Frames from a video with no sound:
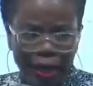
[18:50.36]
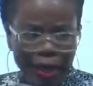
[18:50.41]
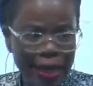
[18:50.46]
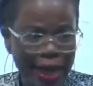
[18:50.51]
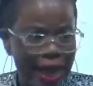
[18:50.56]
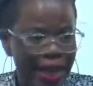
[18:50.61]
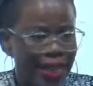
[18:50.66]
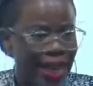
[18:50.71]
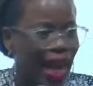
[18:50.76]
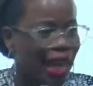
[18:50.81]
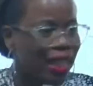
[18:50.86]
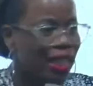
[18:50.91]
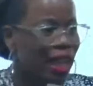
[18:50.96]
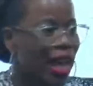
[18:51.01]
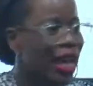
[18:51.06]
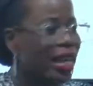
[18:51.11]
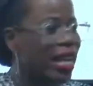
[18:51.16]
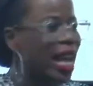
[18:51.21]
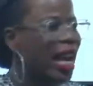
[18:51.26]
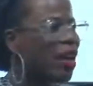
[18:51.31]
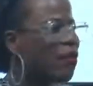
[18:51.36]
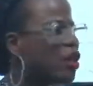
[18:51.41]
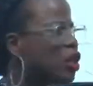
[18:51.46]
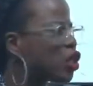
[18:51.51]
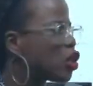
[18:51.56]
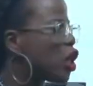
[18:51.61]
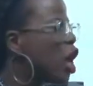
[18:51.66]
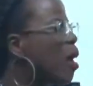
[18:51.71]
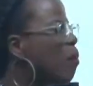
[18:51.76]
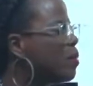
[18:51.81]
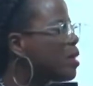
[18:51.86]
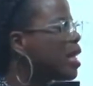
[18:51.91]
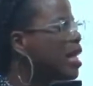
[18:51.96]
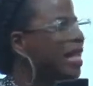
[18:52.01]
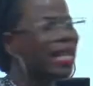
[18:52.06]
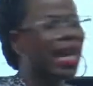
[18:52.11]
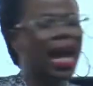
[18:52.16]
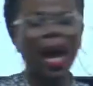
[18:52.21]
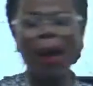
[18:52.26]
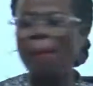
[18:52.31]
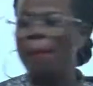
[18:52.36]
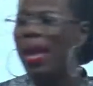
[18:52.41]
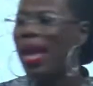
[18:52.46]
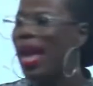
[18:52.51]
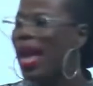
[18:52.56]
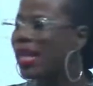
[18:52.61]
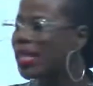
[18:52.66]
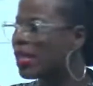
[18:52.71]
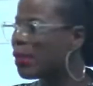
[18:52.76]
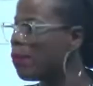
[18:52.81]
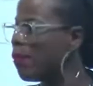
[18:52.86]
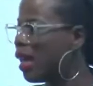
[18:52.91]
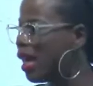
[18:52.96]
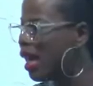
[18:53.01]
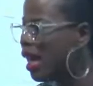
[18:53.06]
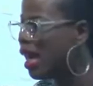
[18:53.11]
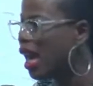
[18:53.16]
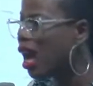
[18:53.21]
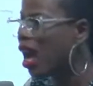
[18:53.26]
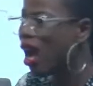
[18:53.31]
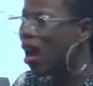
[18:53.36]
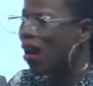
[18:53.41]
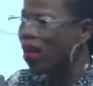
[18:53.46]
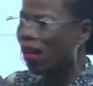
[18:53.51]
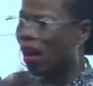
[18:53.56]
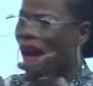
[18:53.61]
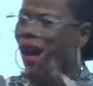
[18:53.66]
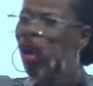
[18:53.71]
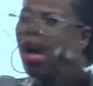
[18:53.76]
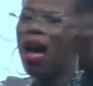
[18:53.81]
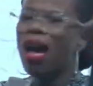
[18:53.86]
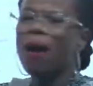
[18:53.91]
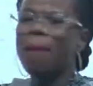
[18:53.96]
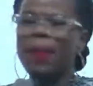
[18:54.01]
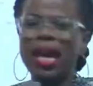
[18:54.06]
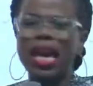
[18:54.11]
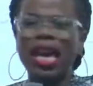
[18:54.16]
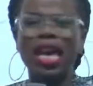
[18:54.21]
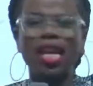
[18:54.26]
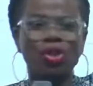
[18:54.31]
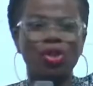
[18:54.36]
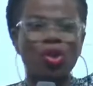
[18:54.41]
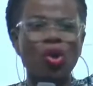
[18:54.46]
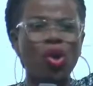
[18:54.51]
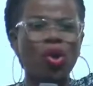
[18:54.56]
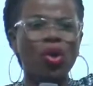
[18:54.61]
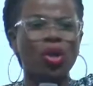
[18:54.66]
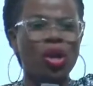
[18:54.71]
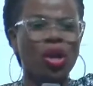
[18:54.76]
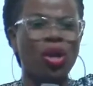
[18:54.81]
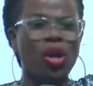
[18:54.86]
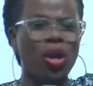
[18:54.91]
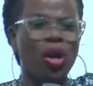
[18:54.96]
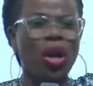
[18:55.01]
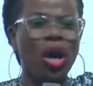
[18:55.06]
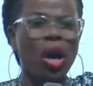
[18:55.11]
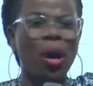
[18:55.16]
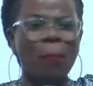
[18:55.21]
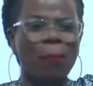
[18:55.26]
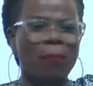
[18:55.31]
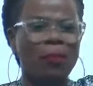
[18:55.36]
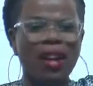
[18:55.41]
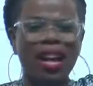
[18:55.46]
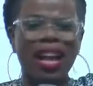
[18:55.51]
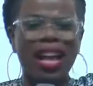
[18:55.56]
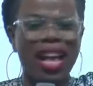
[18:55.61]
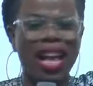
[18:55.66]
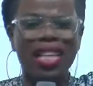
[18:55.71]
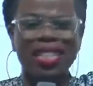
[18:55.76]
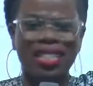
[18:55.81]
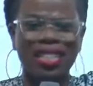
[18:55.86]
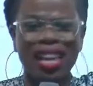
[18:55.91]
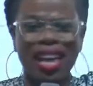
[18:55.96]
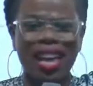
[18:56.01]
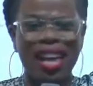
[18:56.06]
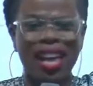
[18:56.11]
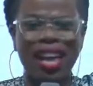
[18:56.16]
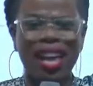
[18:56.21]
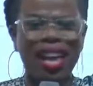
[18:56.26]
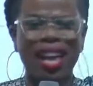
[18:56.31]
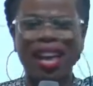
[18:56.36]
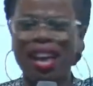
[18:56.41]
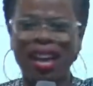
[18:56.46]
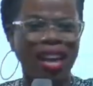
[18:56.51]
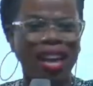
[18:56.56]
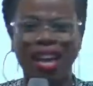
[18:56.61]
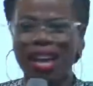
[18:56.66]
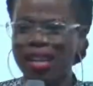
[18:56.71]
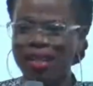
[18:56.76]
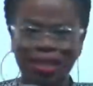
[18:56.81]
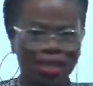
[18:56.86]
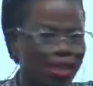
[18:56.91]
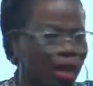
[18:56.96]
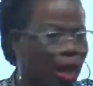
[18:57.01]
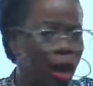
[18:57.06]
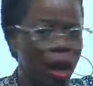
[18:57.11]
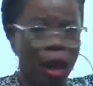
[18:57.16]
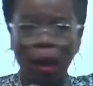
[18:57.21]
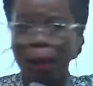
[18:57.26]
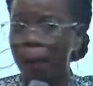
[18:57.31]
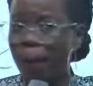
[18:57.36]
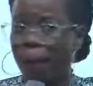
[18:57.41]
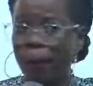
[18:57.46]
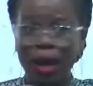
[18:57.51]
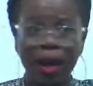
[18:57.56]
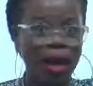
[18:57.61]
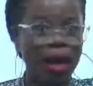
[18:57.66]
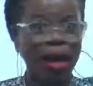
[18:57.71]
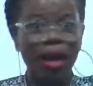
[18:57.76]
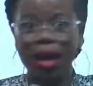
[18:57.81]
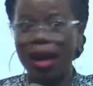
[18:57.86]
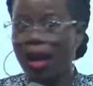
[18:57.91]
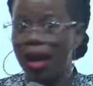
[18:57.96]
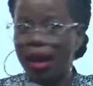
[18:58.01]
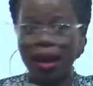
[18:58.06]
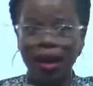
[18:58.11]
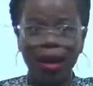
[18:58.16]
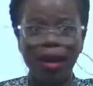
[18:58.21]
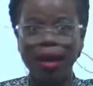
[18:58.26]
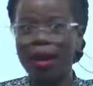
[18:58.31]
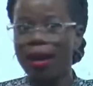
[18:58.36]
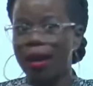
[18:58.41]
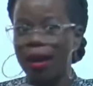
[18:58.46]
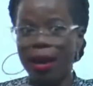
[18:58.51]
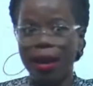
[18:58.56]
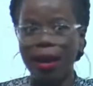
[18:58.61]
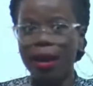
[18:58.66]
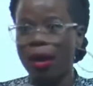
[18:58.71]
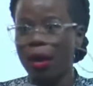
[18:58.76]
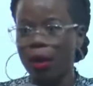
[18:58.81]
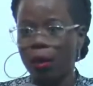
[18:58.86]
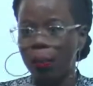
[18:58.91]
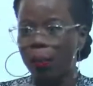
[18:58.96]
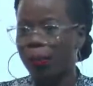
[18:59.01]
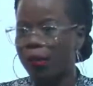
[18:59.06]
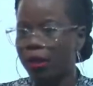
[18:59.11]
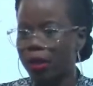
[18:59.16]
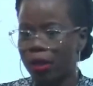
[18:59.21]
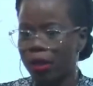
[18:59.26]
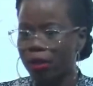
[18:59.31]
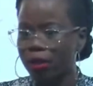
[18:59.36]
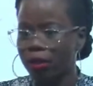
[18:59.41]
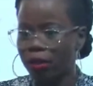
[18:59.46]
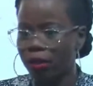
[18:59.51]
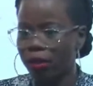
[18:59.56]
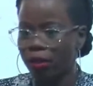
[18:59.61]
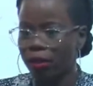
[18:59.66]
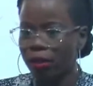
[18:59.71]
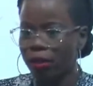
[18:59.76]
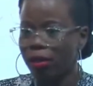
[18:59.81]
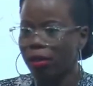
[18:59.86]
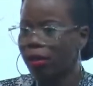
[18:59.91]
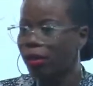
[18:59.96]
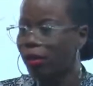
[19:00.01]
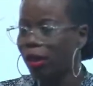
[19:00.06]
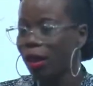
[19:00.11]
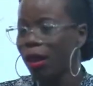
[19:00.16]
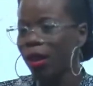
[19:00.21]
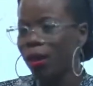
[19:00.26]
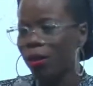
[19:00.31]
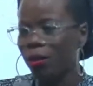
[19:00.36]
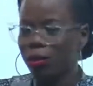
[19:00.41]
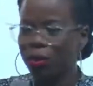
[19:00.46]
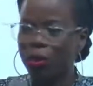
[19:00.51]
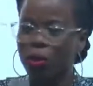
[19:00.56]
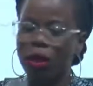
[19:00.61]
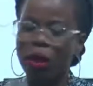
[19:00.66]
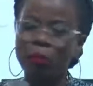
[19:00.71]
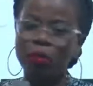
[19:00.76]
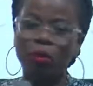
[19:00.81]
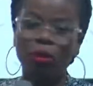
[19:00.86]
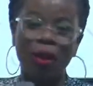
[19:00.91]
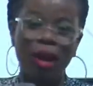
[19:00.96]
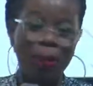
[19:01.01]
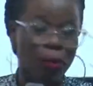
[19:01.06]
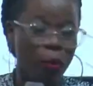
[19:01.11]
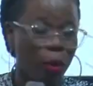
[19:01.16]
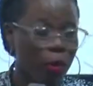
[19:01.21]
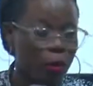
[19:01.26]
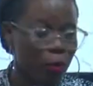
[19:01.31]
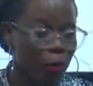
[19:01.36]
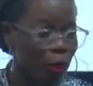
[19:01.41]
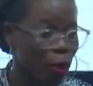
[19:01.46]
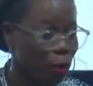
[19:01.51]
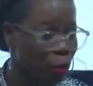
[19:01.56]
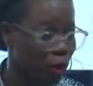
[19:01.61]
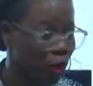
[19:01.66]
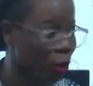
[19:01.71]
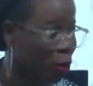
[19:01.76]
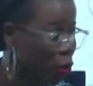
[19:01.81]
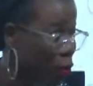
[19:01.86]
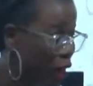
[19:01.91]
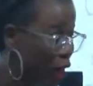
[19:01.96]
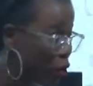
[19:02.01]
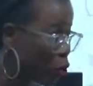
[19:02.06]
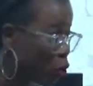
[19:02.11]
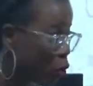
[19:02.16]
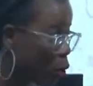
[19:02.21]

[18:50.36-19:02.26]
Need that there is something that makes me come into your presence, my helper. Oh, sorry. I promised my husband I would try to